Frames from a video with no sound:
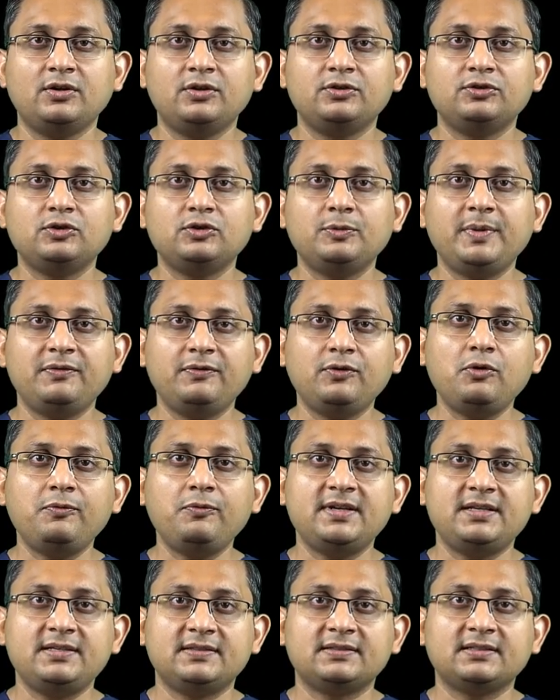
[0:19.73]
So before
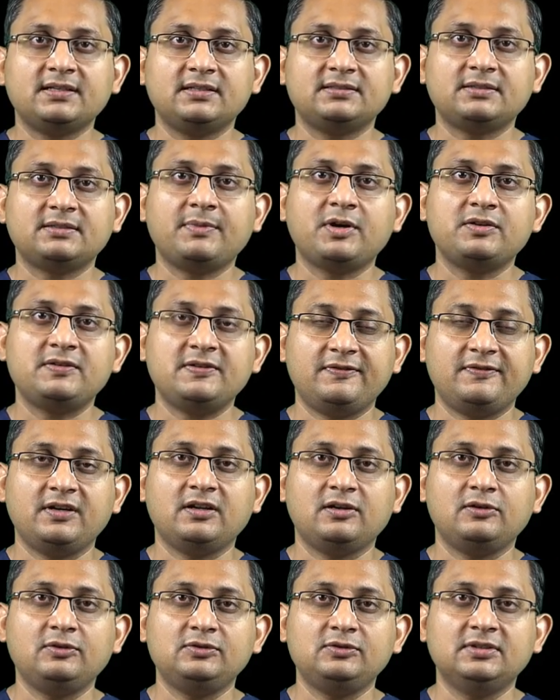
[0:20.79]
we discuss about
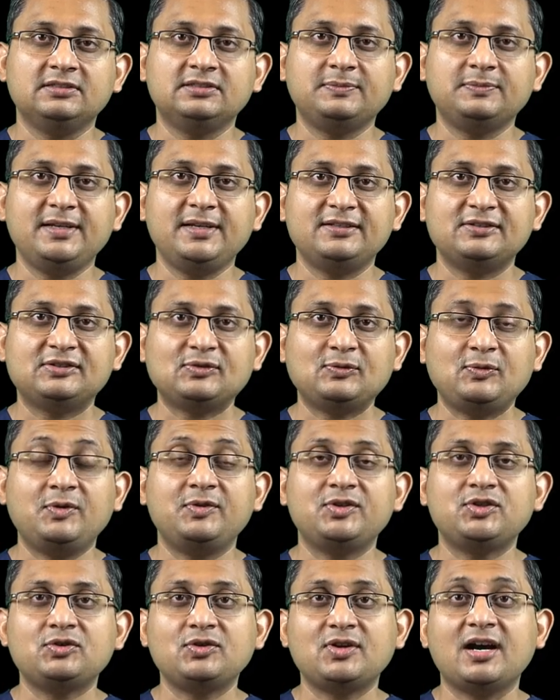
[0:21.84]
different occlusal splints, we
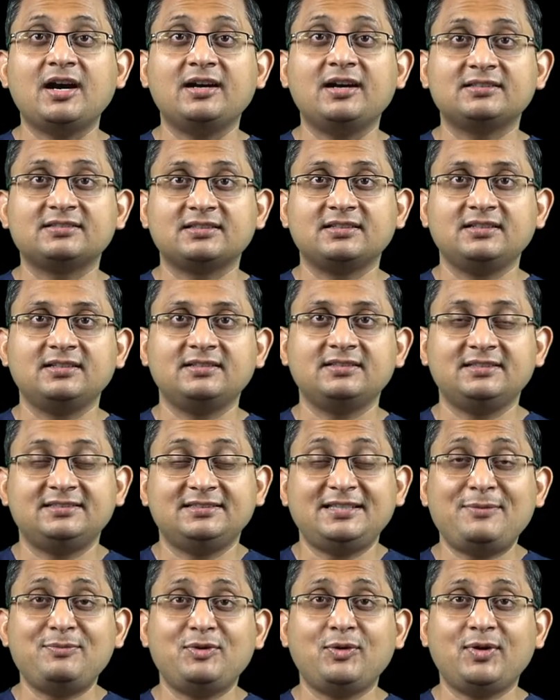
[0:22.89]
should ask the
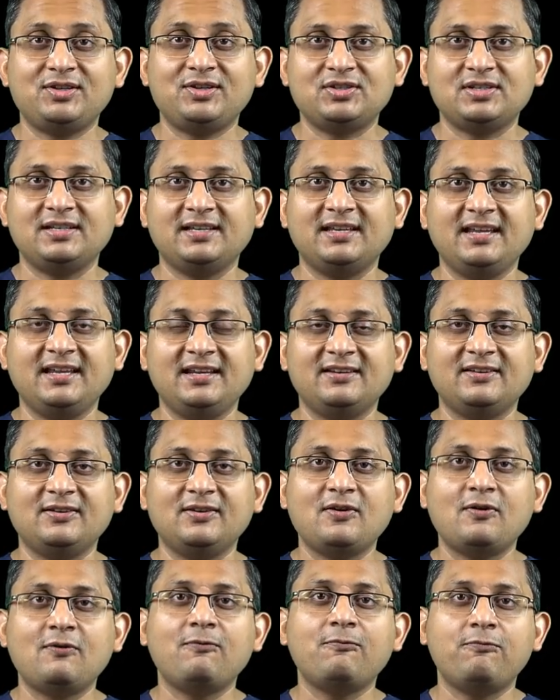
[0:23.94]
same question again:
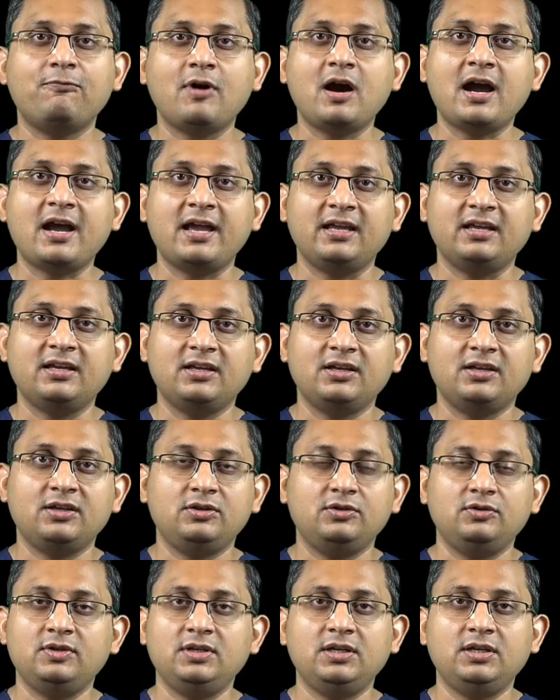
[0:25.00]
why
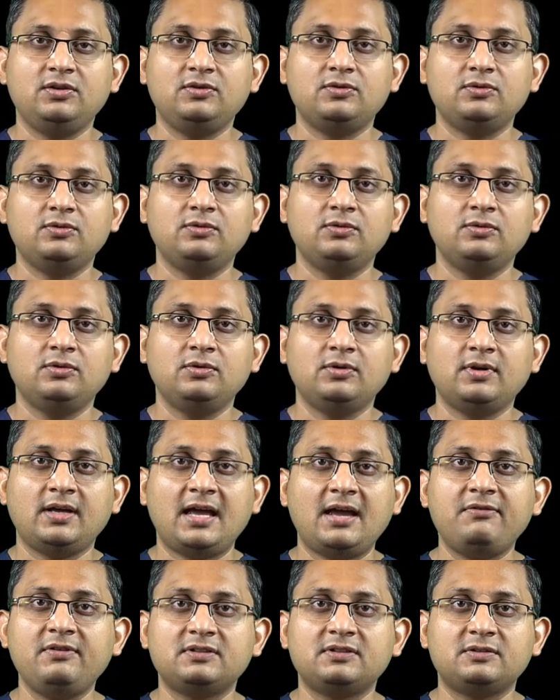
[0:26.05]
you need to
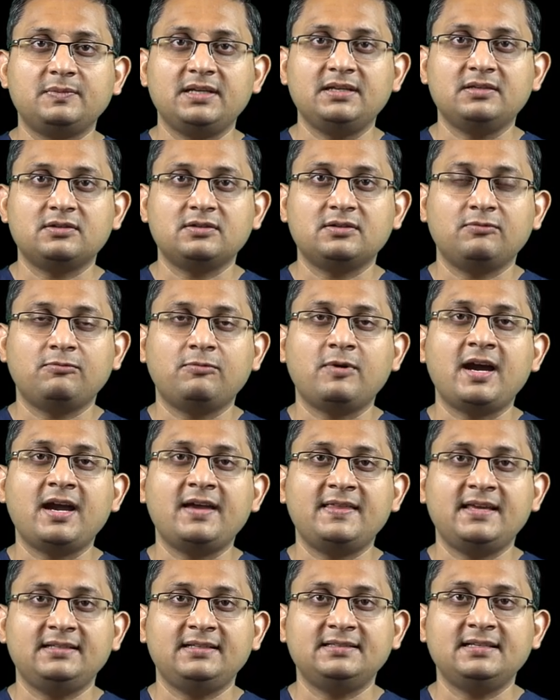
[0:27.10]
have a splint, why
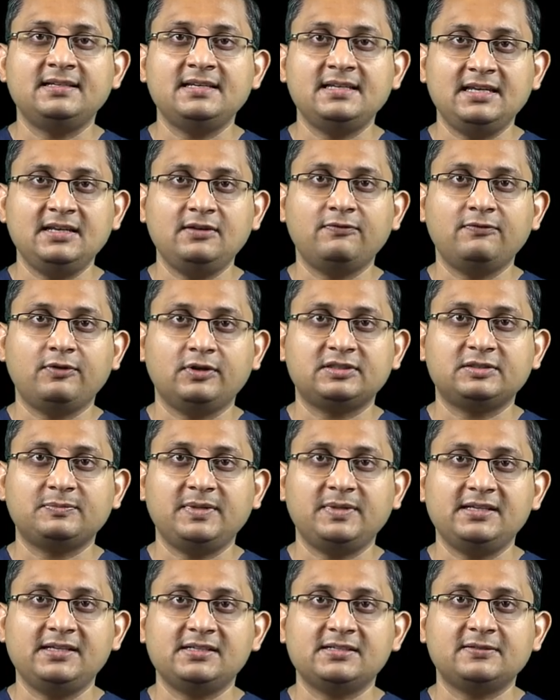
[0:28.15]
there is a need for
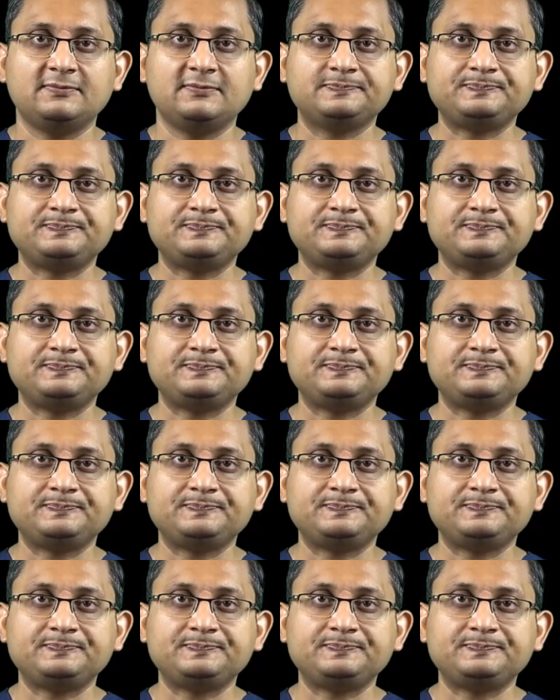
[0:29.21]
splint.